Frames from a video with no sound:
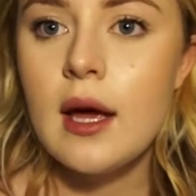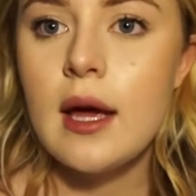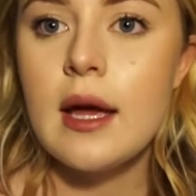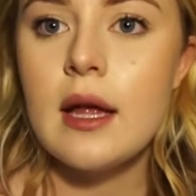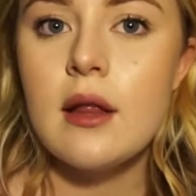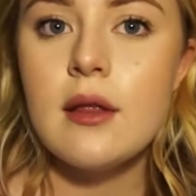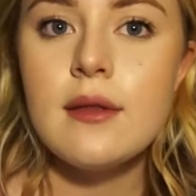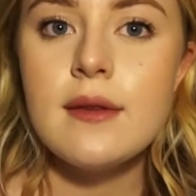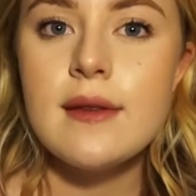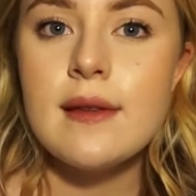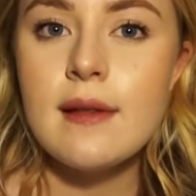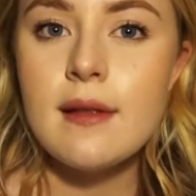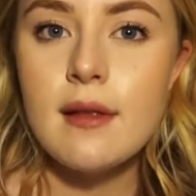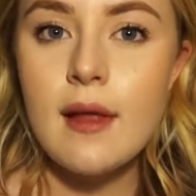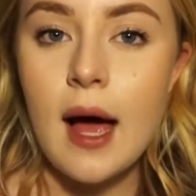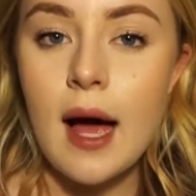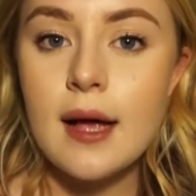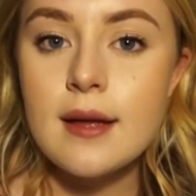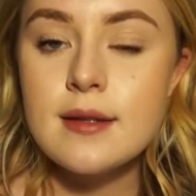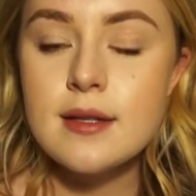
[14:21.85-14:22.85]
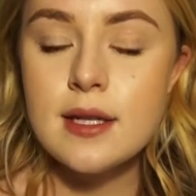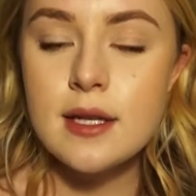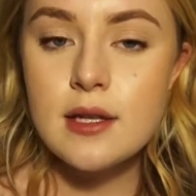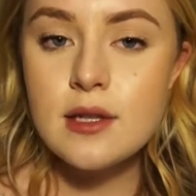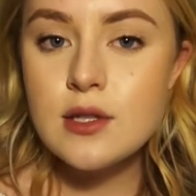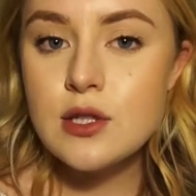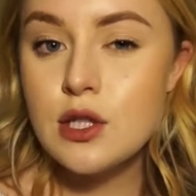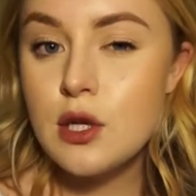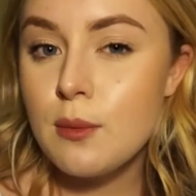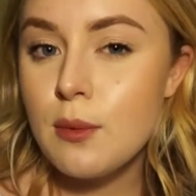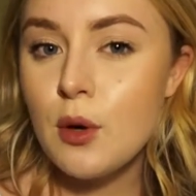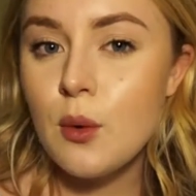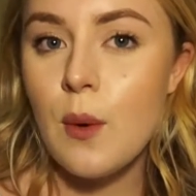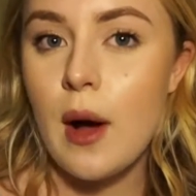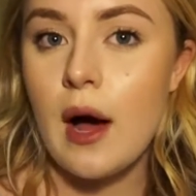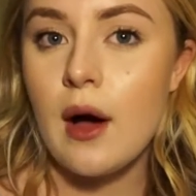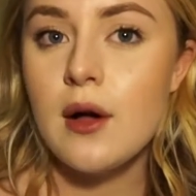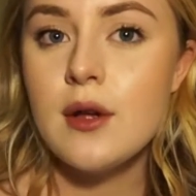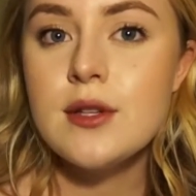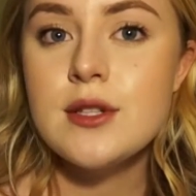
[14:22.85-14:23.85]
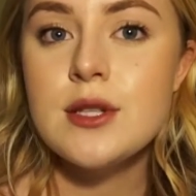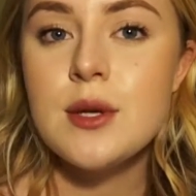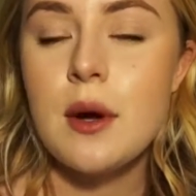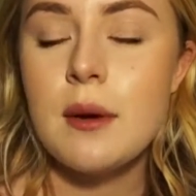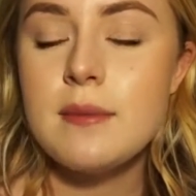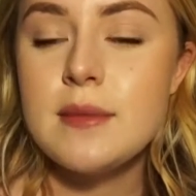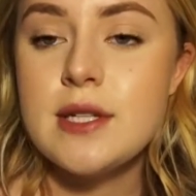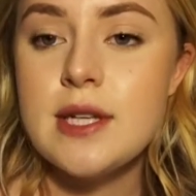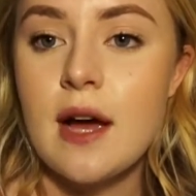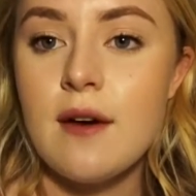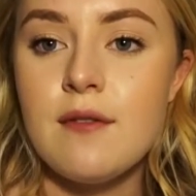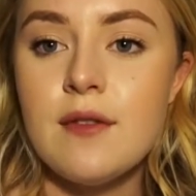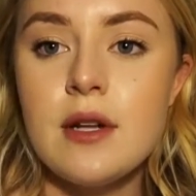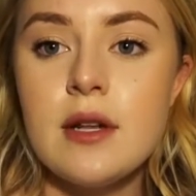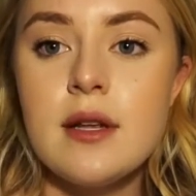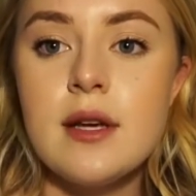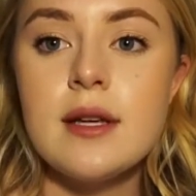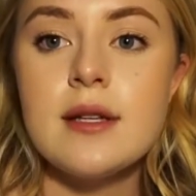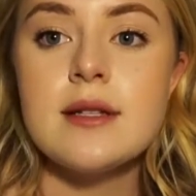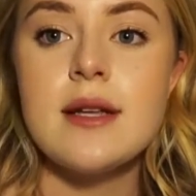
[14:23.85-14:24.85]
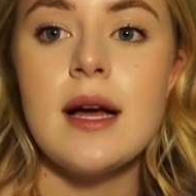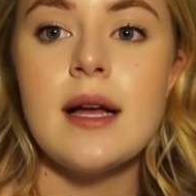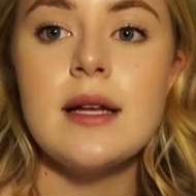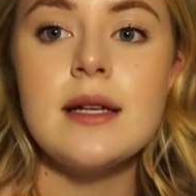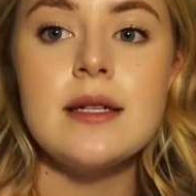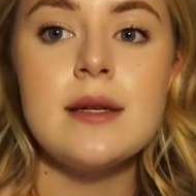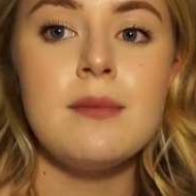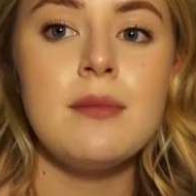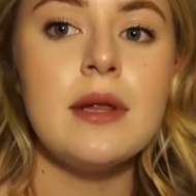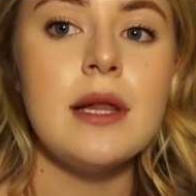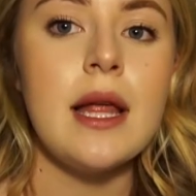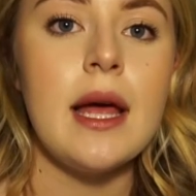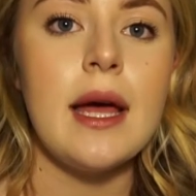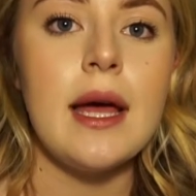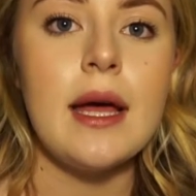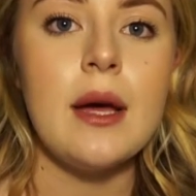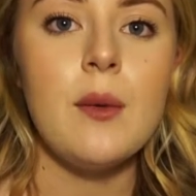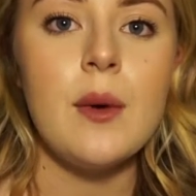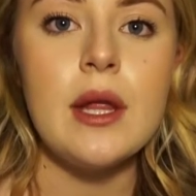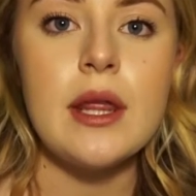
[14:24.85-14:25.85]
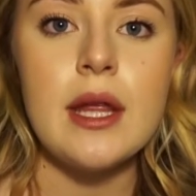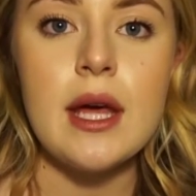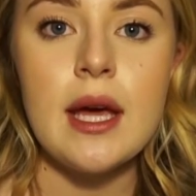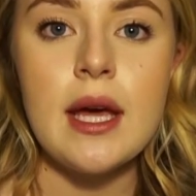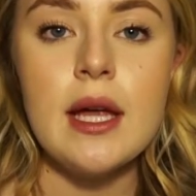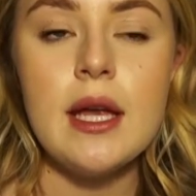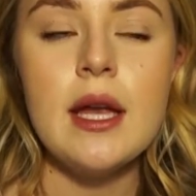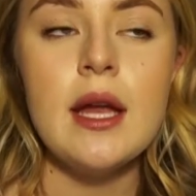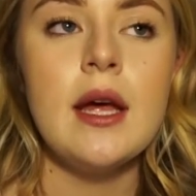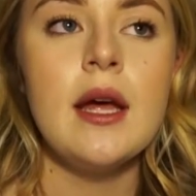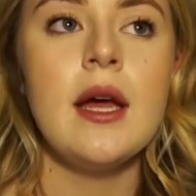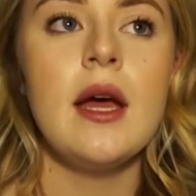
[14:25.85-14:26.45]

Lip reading: It's lasting super well, so I'm definitely excited to play with it.